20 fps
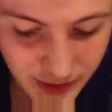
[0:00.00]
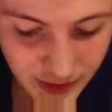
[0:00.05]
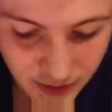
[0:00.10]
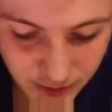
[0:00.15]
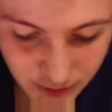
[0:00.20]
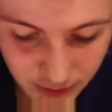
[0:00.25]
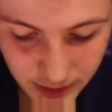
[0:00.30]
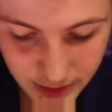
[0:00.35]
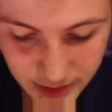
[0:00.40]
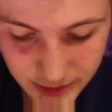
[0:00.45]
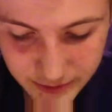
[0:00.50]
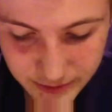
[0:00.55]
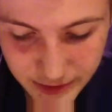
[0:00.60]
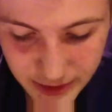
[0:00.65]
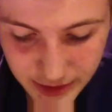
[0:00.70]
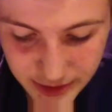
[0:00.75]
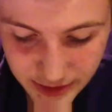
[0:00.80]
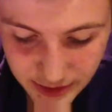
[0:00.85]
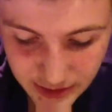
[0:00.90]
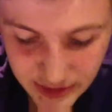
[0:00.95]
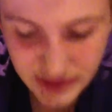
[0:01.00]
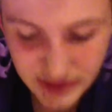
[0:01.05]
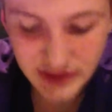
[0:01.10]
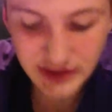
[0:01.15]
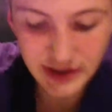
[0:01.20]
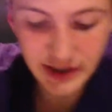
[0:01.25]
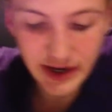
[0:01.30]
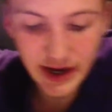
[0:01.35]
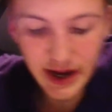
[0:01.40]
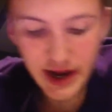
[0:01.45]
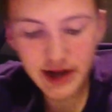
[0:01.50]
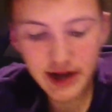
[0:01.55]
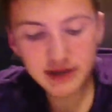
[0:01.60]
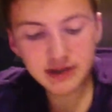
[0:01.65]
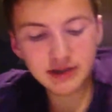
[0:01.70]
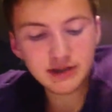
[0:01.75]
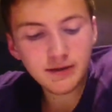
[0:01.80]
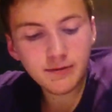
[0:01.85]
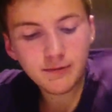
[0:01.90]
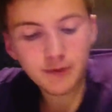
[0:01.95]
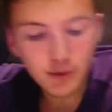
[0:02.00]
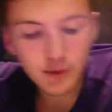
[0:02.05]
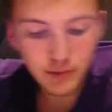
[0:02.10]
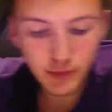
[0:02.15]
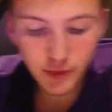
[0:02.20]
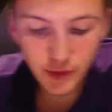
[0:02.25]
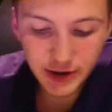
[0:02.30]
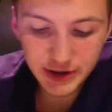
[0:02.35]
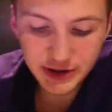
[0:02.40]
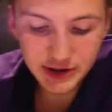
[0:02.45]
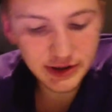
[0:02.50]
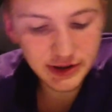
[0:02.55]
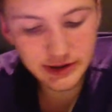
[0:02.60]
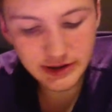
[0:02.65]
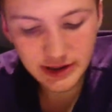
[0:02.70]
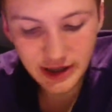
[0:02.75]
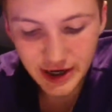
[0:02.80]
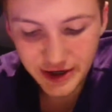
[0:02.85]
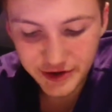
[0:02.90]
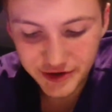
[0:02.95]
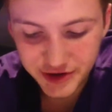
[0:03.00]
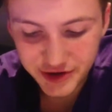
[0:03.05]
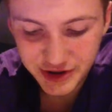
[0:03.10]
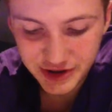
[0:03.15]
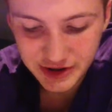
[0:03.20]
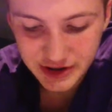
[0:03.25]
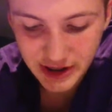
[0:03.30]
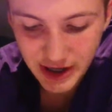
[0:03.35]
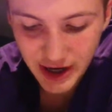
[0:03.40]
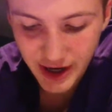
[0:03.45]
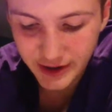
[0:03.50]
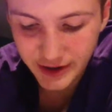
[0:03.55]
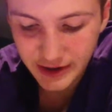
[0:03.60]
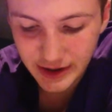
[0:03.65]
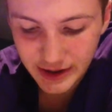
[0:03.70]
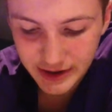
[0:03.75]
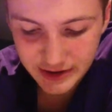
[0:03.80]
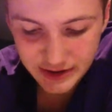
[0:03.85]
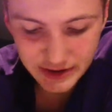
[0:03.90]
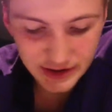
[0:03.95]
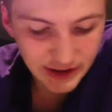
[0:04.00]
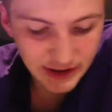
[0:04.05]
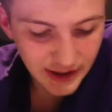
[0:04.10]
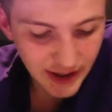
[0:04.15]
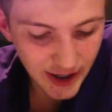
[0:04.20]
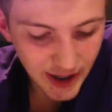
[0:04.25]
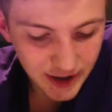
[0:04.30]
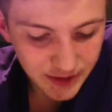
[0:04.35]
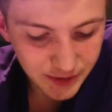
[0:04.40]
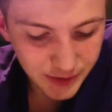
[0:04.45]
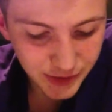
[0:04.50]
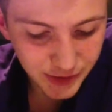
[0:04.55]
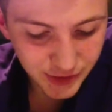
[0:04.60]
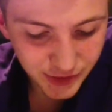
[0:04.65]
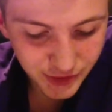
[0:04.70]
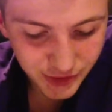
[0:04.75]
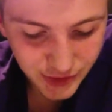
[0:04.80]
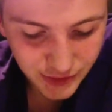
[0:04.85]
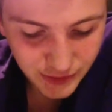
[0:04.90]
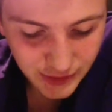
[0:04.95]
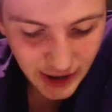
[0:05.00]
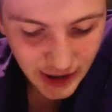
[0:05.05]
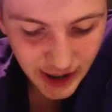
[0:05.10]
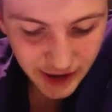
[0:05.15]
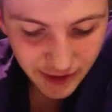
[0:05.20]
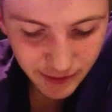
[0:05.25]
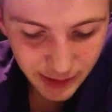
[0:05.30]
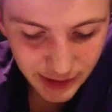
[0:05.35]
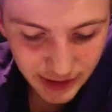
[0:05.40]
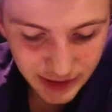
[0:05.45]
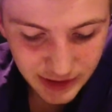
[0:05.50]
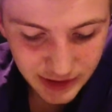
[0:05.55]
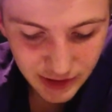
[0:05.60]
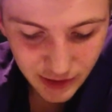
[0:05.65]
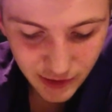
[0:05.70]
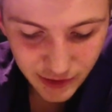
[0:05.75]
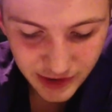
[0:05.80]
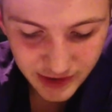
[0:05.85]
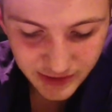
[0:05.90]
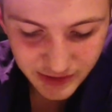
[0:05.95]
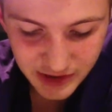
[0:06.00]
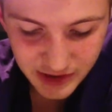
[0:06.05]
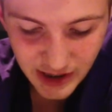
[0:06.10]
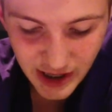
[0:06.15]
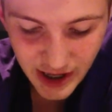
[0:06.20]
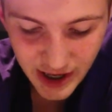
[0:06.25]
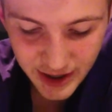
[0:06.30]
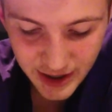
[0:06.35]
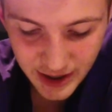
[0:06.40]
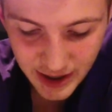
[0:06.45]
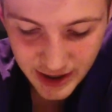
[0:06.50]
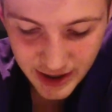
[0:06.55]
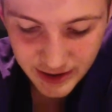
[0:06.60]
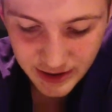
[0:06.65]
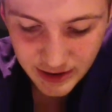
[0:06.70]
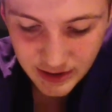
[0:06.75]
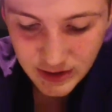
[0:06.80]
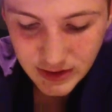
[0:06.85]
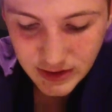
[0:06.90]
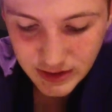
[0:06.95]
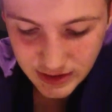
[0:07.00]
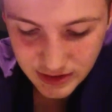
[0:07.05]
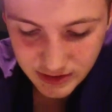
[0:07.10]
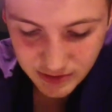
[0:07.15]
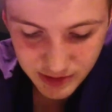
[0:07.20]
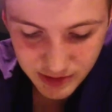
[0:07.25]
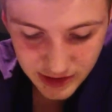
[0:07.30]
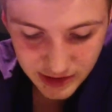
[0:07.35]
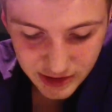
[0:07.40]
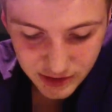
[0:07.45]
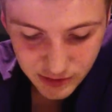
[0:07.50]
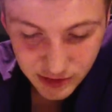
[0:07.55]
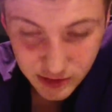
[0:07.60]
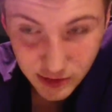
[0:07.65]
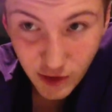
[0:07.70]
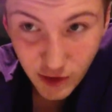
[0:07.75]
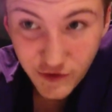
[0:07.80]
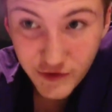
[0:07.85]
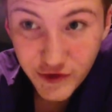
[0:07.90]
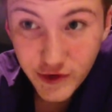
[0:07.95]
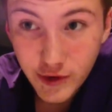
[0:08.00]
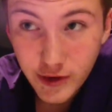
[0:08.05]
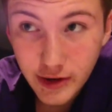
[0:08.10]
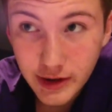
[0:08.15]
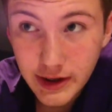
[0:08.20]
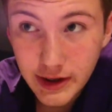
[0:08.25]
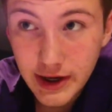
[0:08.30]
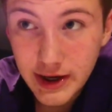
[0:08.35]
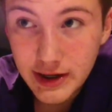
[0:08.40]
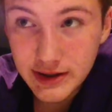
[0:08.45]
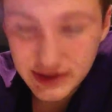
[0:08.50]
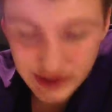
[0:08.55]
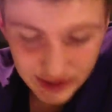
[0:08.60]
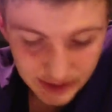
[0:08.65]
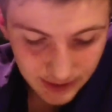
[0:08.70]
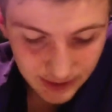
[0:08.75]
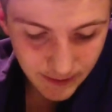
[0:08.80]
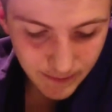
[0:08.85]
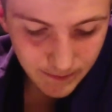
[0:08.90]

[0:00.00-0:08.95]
One of the products is a gas. Poisonous hydrogen cyanide is a gas produced when aqueous sodium cyanide is mixed with sulfuric acid.